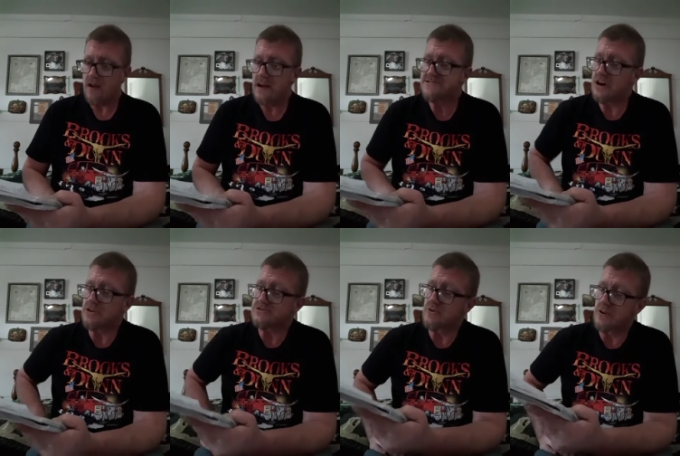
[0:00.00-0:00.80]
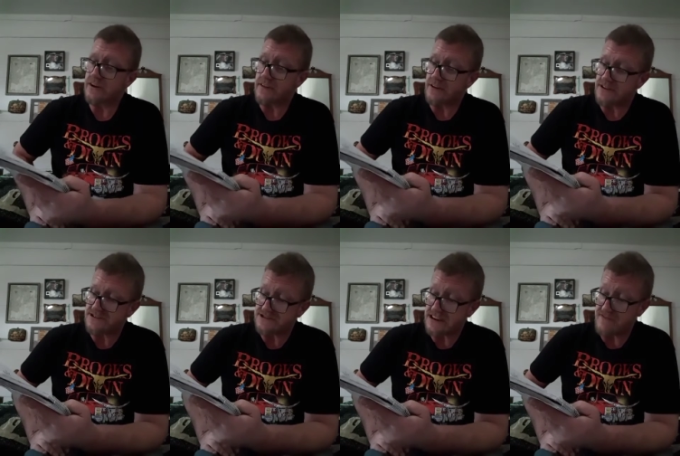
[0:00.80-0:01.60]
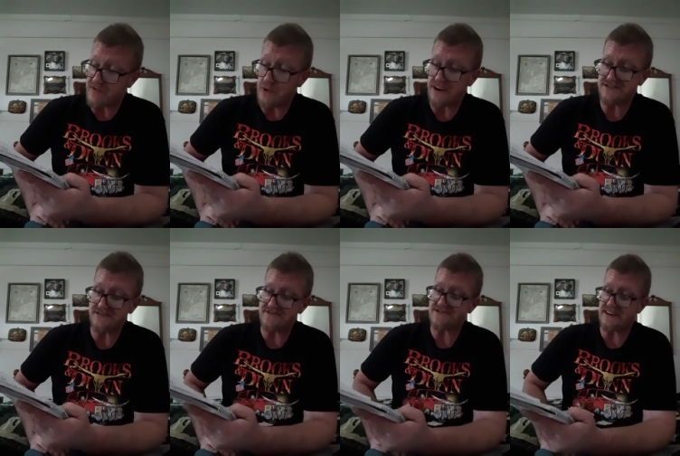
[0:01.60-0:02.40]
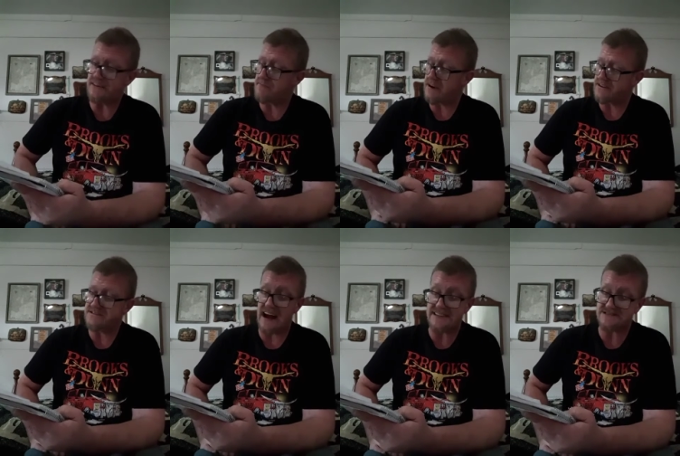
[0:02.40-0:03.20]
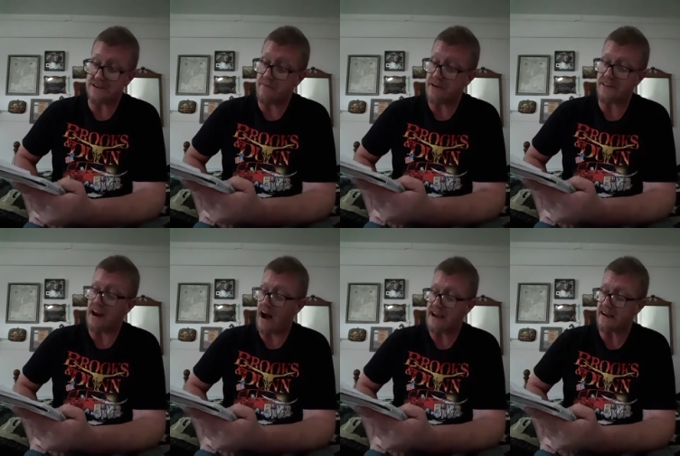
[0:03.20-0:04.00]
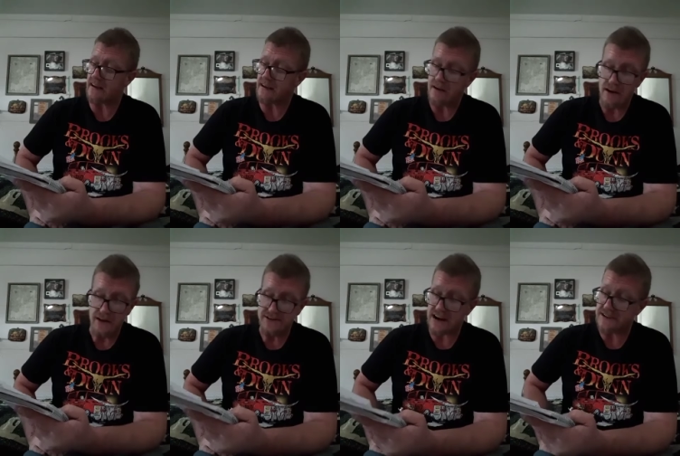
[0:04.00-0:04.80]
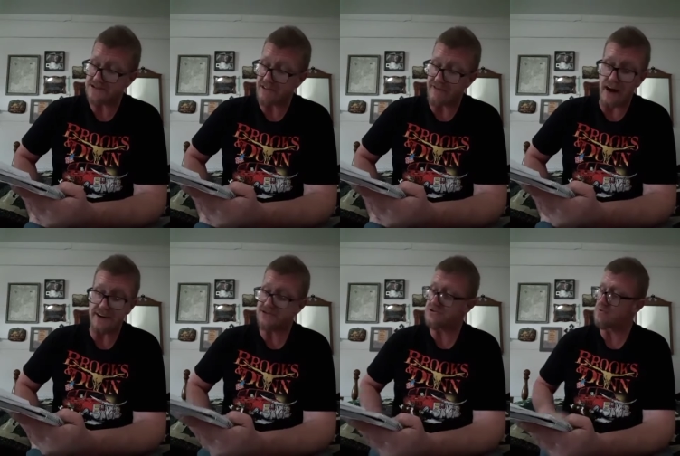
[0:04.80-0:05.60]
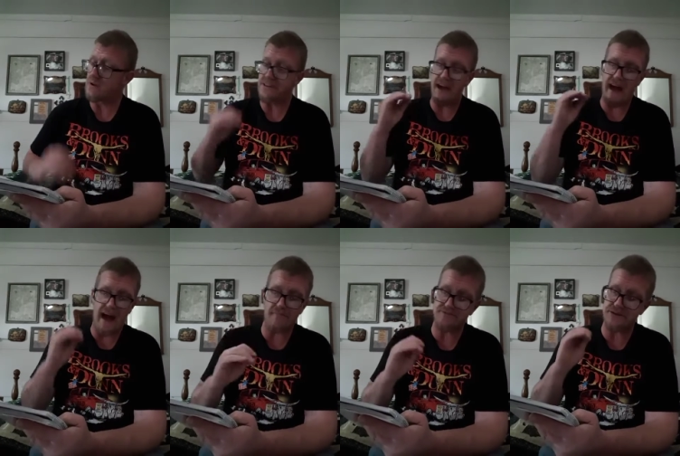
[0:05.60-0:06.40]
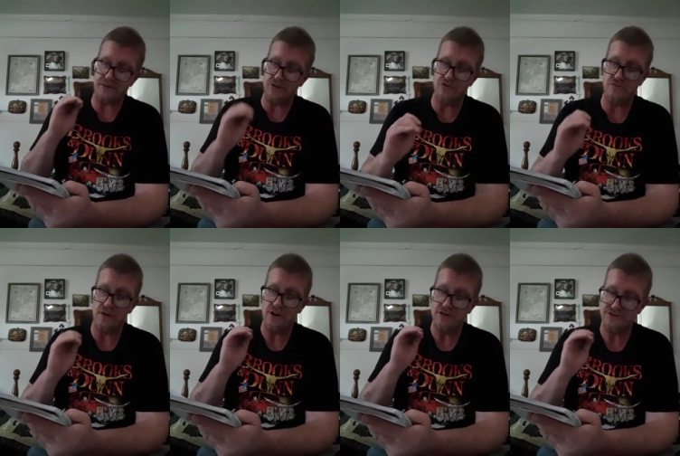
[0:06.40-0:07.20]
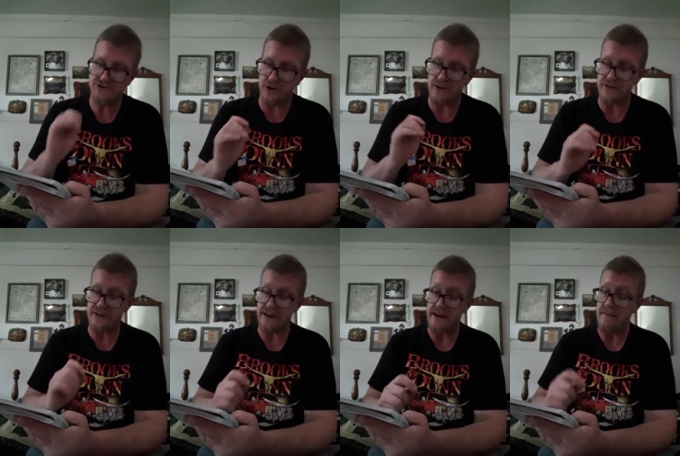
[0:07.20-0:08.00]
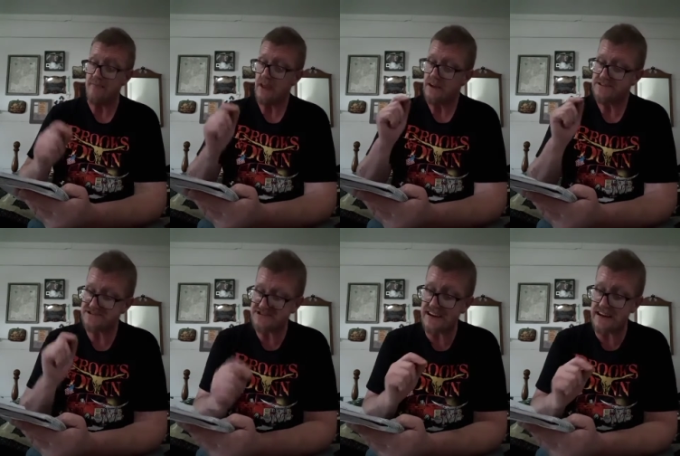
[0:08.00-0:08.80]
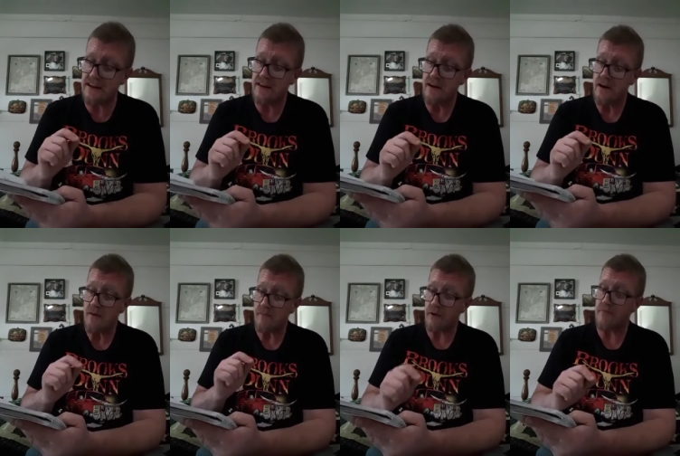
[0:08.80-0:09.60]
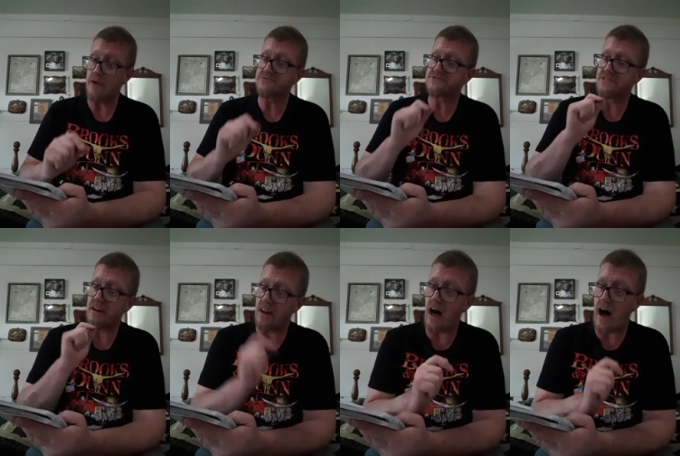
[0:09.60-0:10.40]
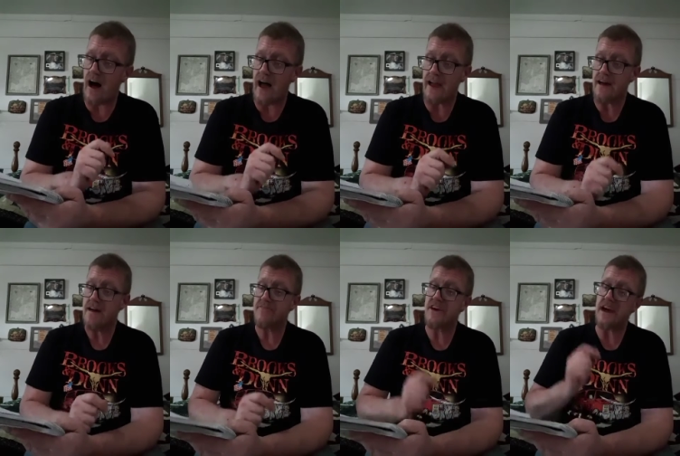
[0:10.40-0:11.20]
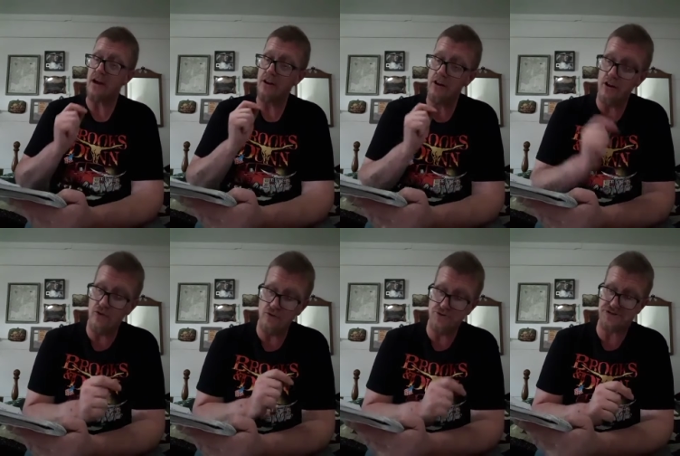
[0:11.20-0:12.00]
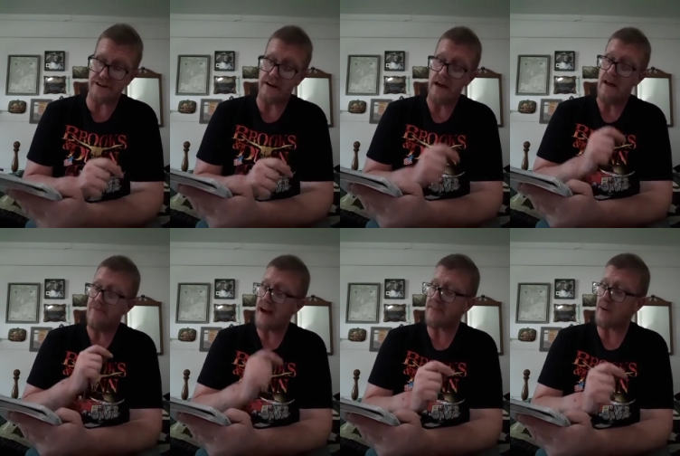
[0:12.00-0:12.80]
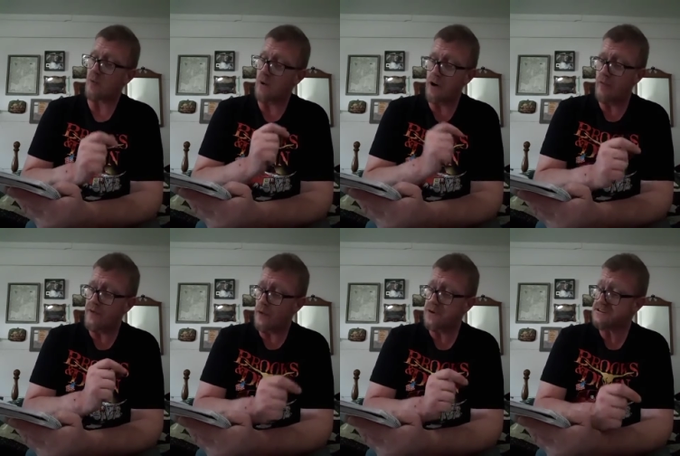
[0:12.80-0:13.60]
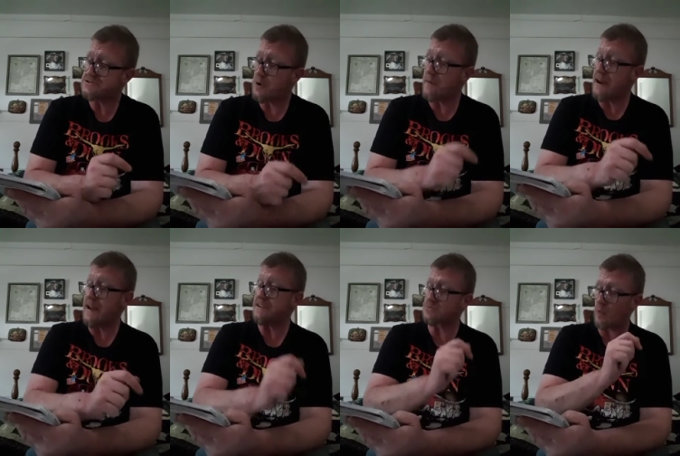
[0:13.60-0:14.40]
Let's also look at the deceitfulness of sin because that's something that I can testify to with absolute certainty. Sin promotes the lie, the illusion that the willful disobedience